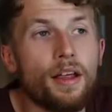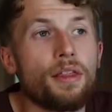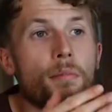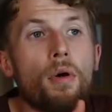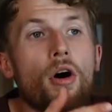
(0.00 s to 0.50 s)

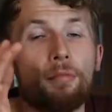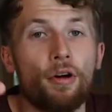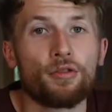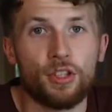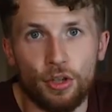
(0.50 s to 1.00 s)
The more
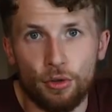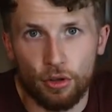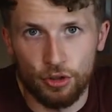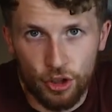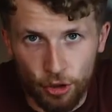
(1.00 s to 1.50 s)
protein you
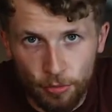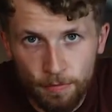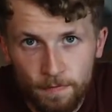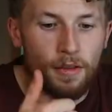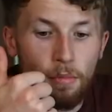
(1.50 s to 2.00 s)

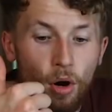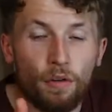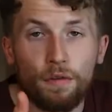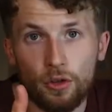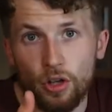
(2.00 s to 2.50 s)
consume, the more
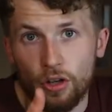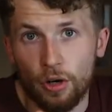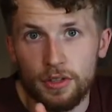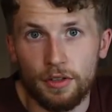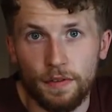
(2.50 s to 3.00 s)
full you're
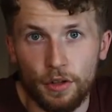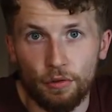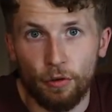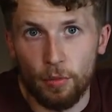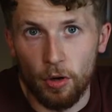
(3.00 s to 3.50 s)
going to feel
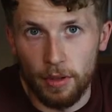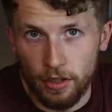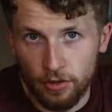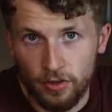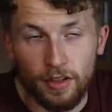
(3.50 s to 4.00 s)
from your
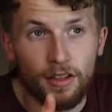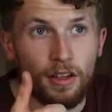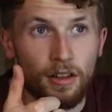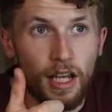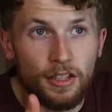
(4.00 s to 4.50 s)
meals, the
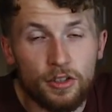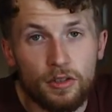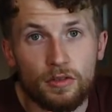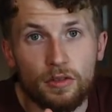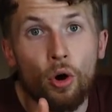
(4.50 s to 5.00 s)

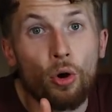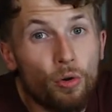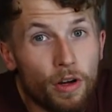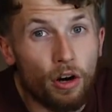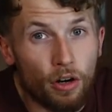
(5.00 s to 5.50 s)
less
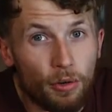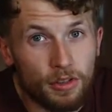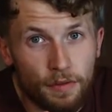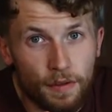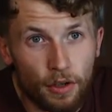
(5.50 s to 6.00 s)
hungry you're going
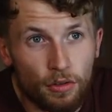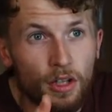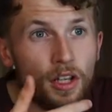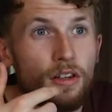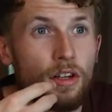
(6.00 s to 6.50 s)
to feel,
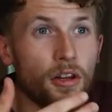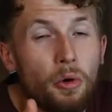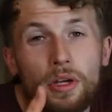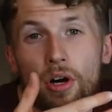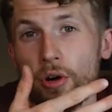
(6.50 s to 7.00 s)
the
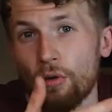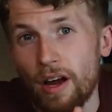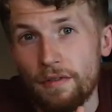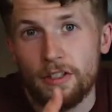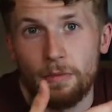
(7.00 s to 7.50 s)
lower your
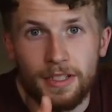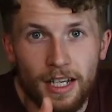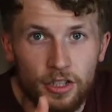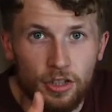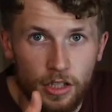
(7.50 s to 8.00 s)
cravings are
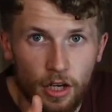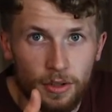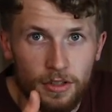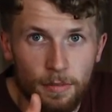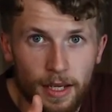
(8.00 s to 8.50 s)
potentially
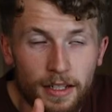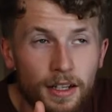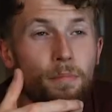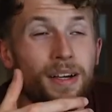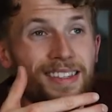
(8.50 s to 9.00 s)
going to be,
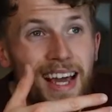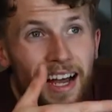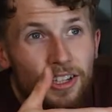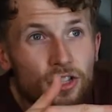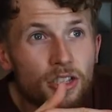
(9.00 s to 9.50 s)

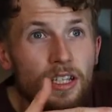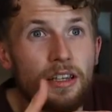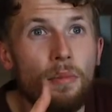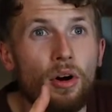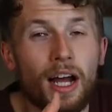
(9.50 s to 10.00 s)
potentially the
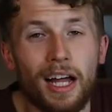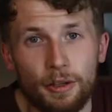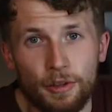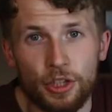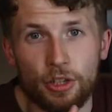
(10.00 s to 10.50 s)
more
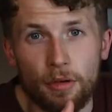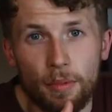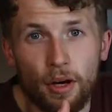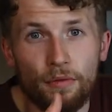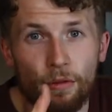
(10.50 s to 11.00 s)
calories you're going to
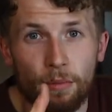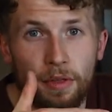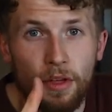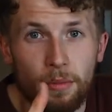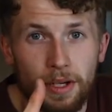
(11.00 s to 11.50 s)
burn from the
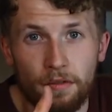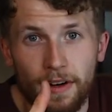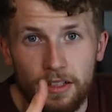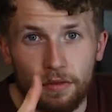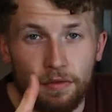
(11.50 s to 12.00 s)
thermic
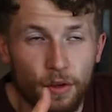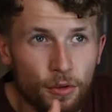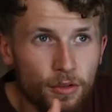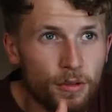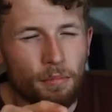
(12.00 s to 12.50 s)
effect of
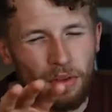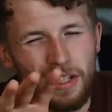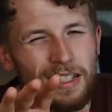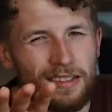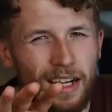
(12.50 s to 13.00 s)
food, but
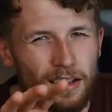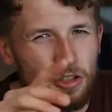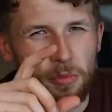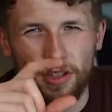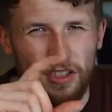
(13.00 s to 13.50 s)
this is
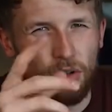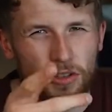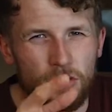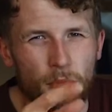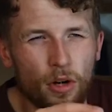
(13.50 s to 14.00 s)
negligible, it's only
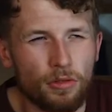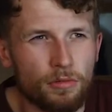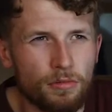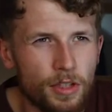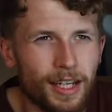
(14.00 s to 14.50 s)
small,
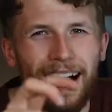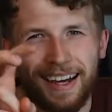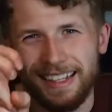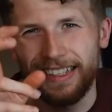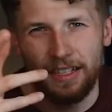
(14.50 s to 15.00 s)
you can't
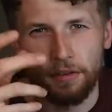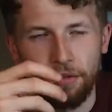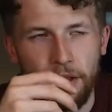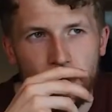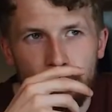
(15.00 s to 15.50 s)
eat yourself
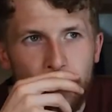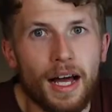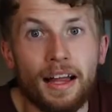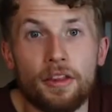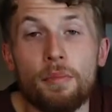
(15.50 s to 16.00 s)
thin,
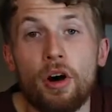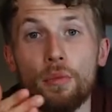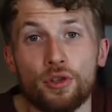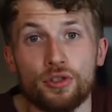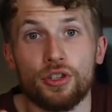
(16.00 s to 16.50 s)
and the more
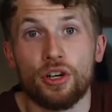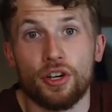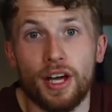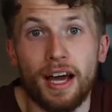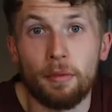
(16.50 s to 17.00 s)
muscle you're
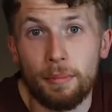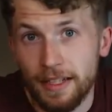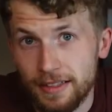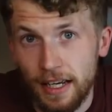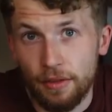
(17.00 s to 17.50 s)
going to help
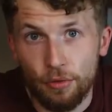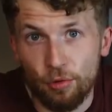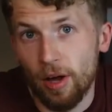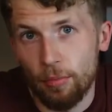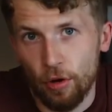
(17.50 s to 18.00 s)
maintain through
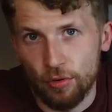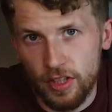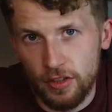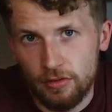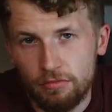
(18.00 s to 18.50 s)
that process.